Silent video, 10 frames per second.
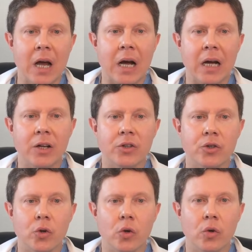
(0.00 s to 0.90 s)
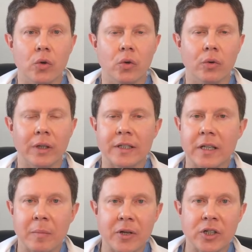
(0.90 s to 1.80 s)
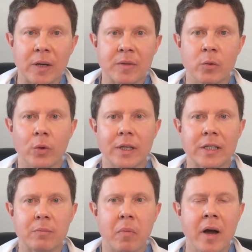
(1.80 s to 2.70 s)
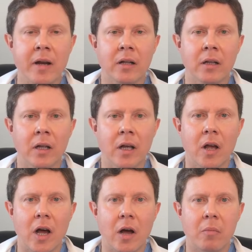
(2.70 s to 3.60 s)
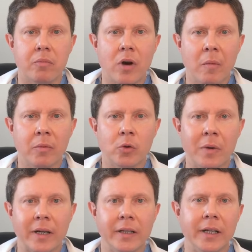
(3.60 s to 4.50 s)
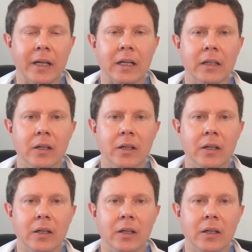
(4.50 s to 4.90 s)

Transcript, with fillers: Uh, so uh, let's say the patient comes in with a spinal uh, problem to my clinic,